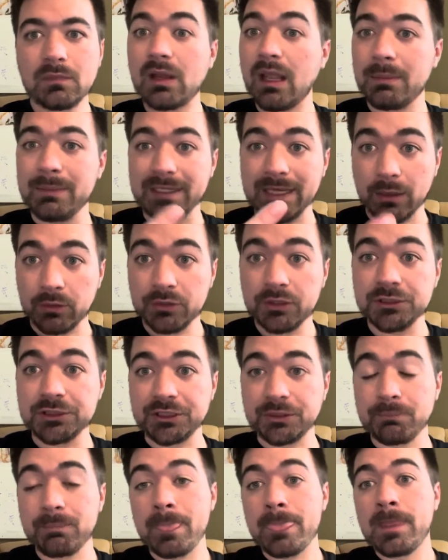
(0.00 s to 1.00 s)
I mean, how could
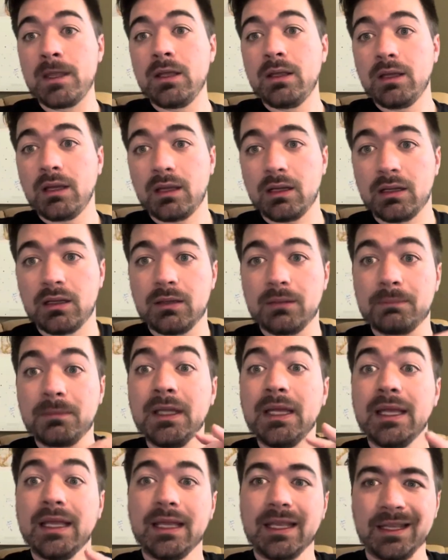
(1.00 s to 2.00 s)
you?
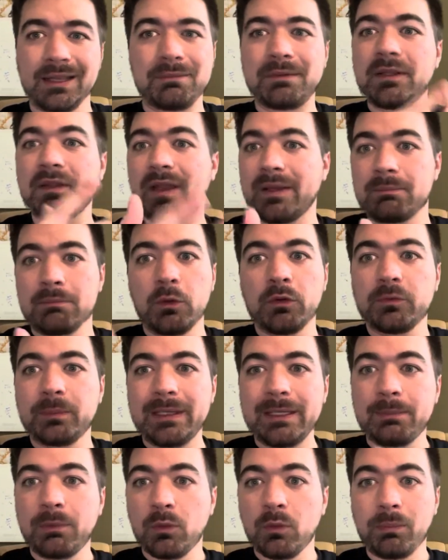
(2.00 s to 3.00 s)
Um, I mean, like most
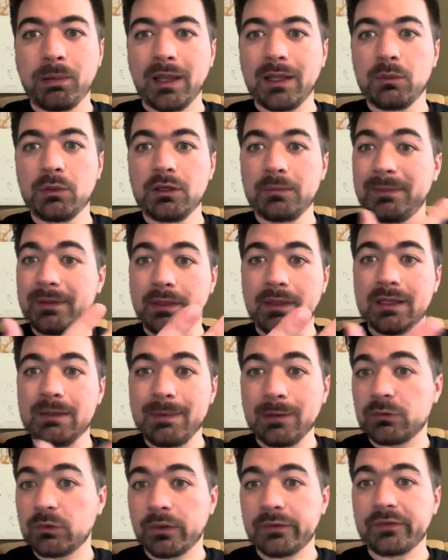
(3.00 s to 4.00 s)
people probably wouldn't be thinking
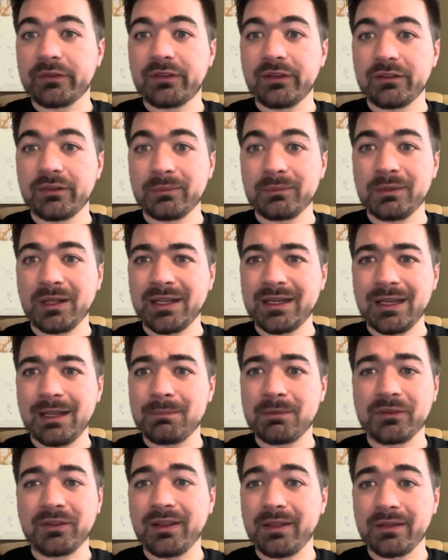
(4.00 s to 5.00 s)
about narcissism
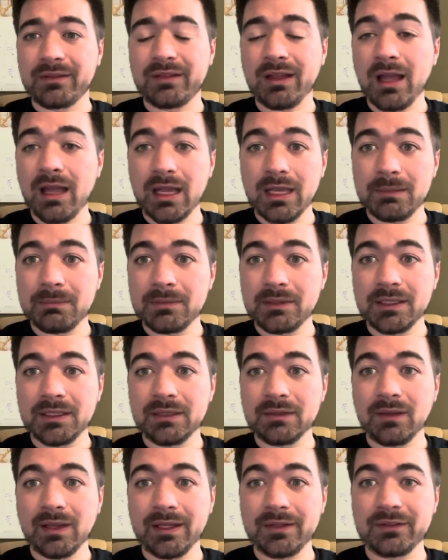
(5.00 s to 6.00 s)
99% of the time
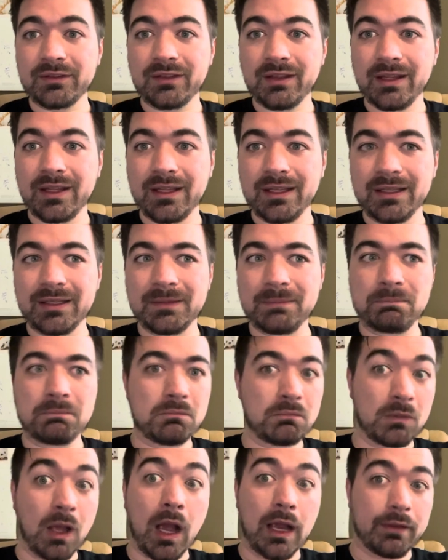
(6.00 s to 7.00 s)
unless they
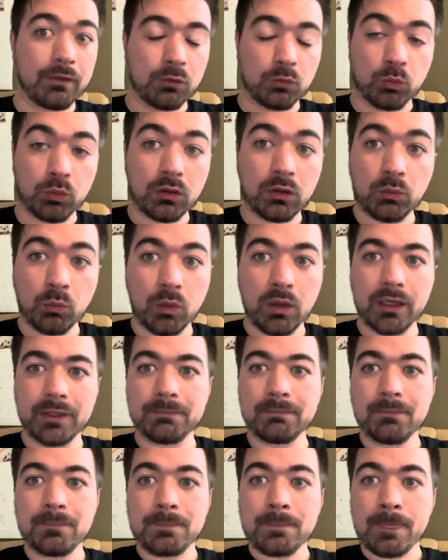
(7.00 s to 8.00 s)
either were
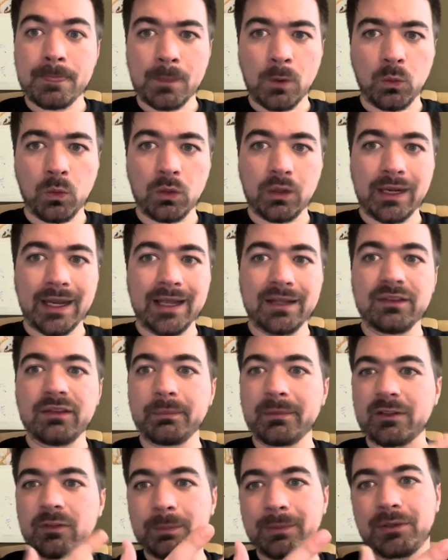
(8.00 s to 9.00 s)
one or had
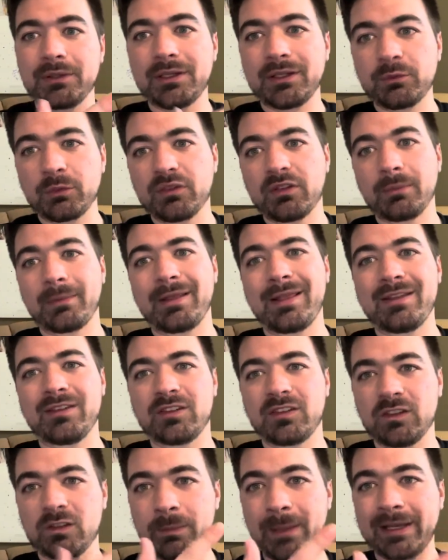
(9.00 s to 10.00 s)
some experience with somebody they
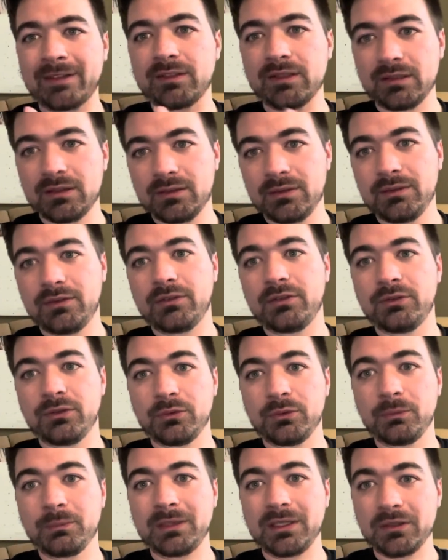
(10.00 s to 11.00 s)
suspected to
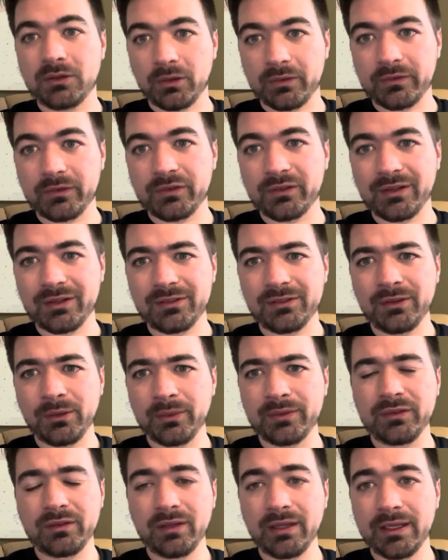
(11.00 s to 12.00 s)
be a narcissist. So
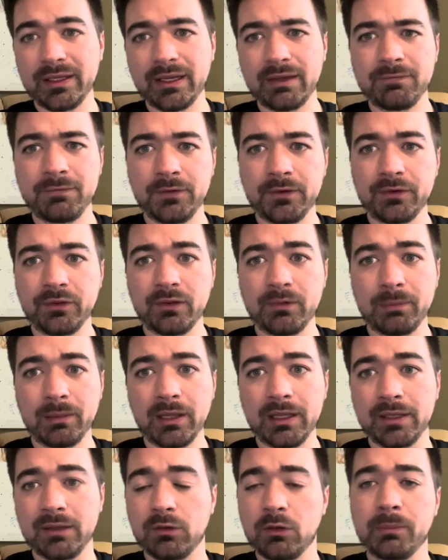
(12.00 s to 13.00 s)
it's like at first they're
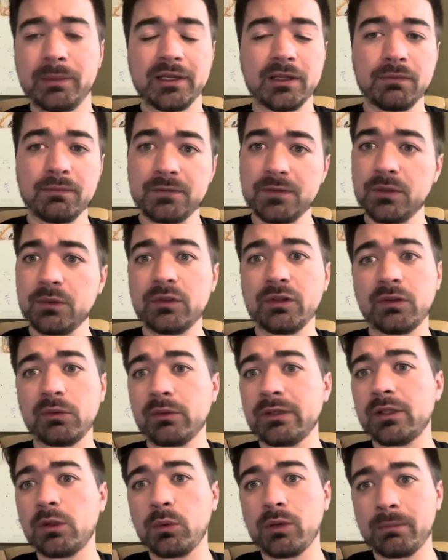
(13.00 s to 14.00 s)
probably a little bit confused, don't
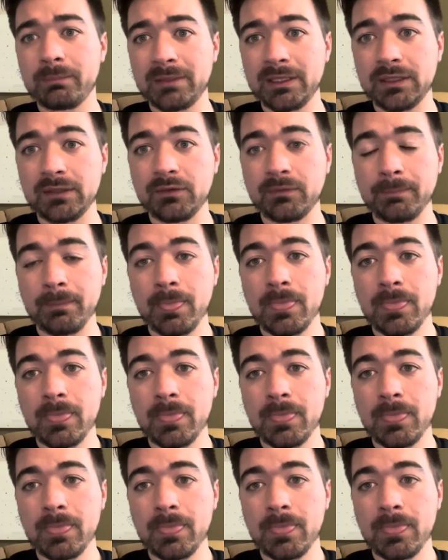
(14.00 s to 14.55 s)
really know what it means.